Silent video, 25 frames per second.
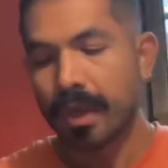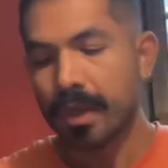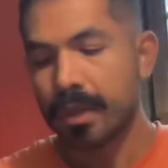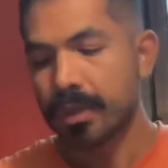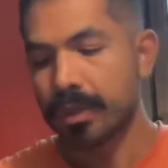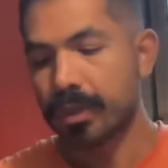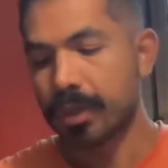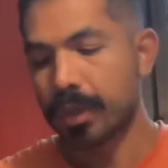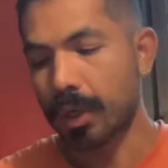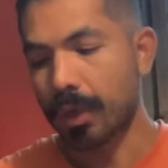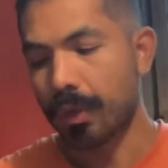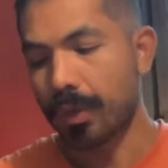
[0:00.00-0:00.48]

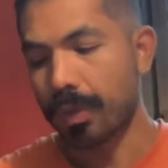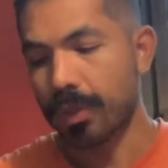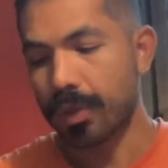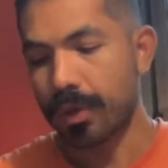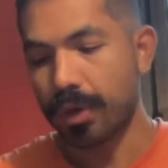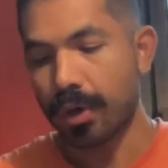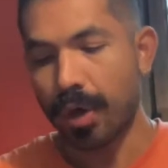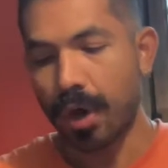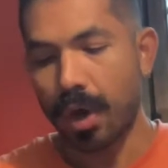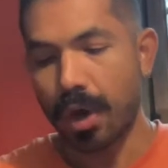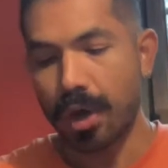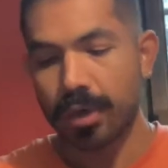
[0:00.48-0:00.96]
So
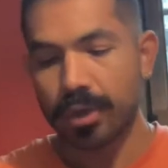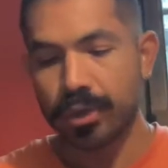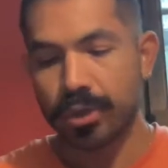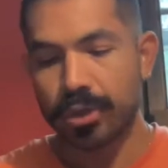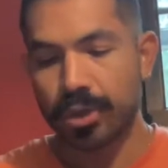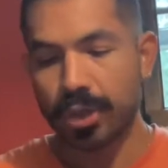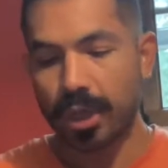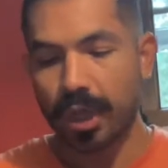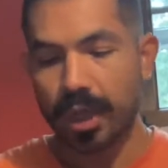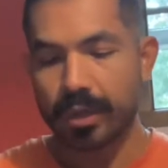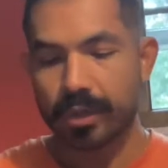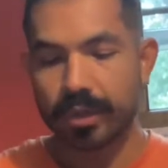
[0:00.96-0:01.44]
there are
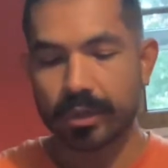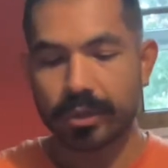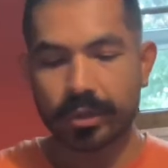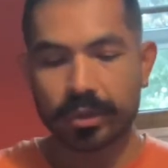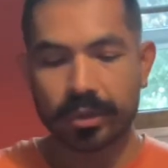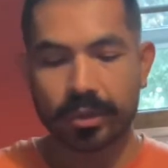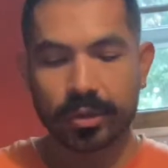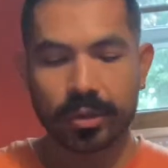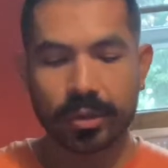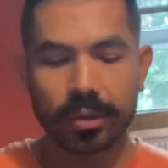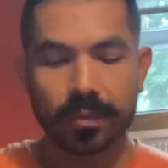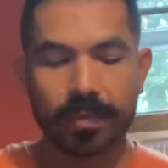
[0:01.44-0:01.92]

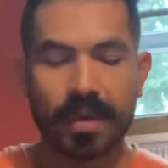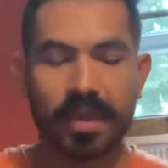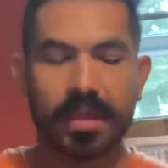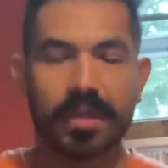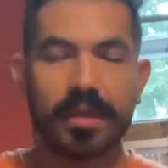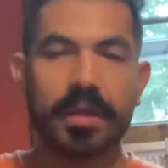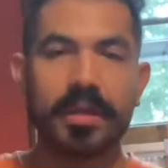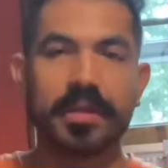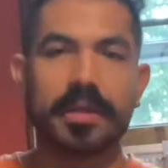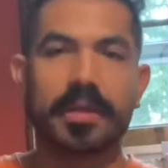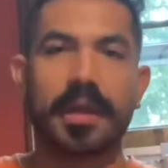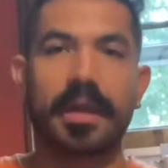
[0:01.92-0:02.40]
just two main
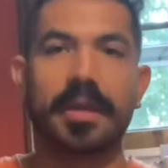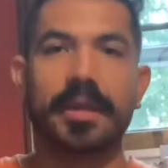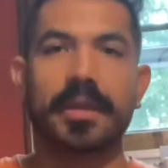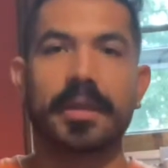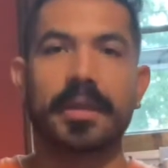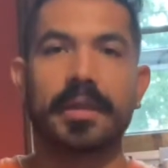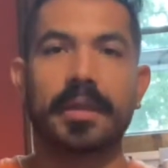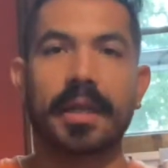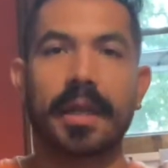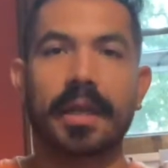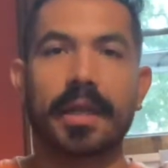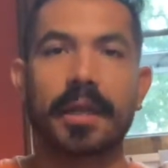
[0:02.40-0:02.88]
things that I
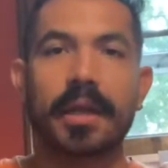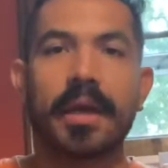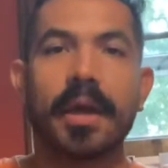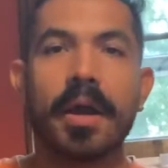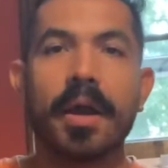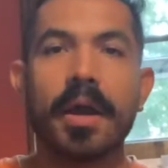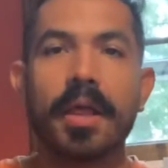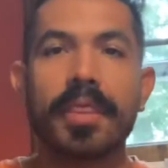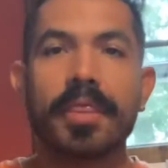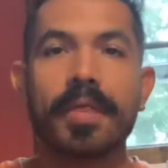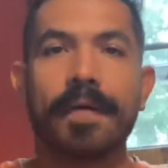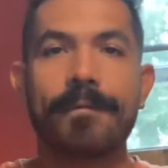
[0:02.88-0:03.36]
didn't like.
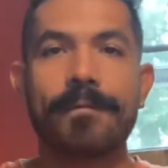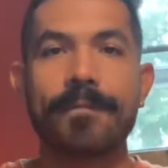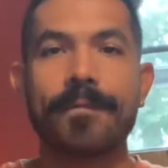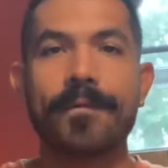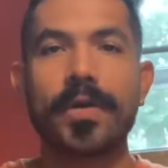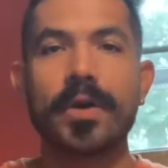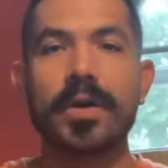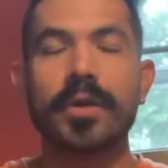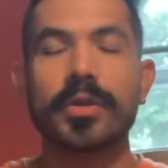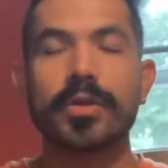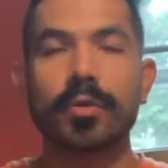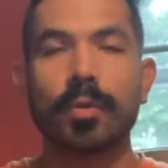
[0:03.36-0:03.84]
The
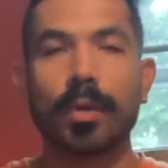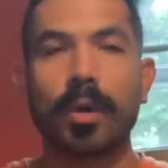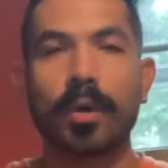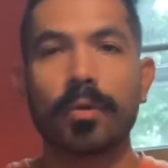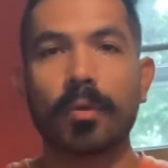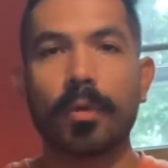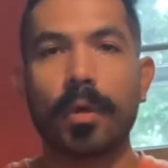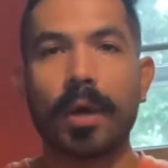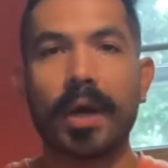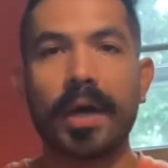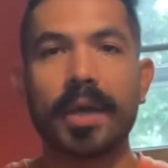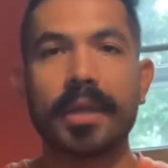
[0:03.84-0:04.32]
first
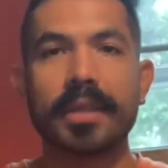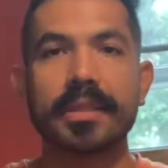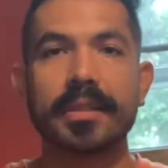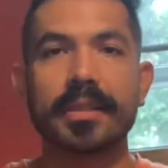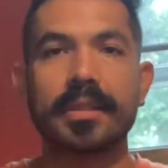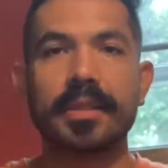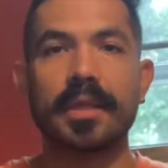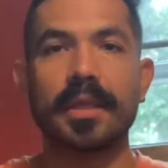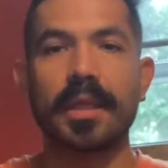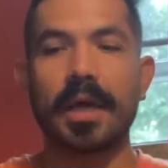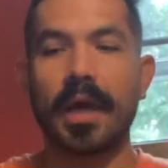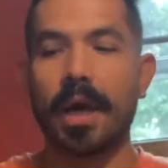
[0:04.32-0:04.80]
one
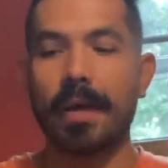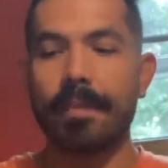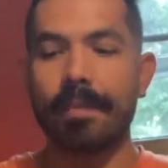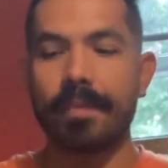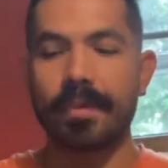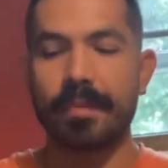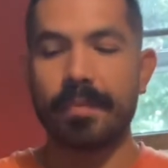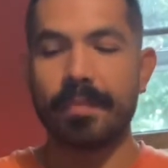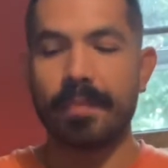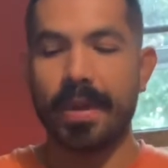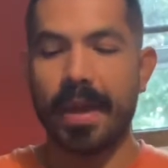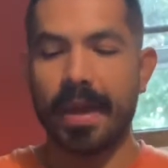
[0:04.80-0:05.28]
was the
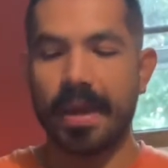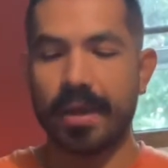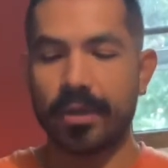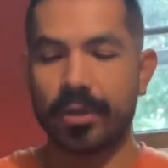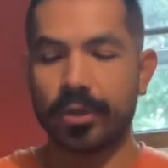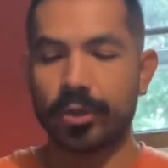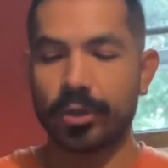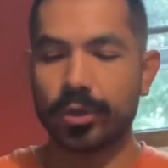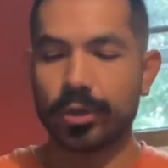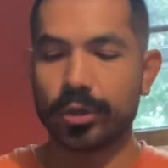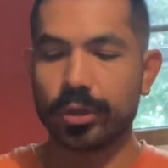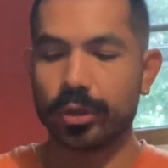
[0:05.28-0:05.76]
upper
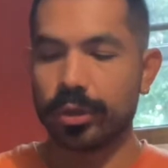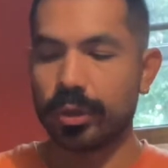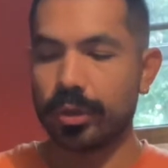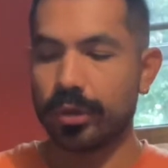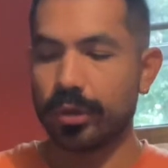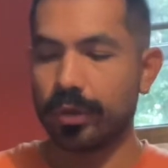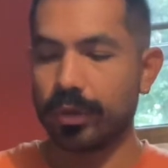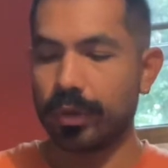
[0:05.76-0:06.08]
mesh.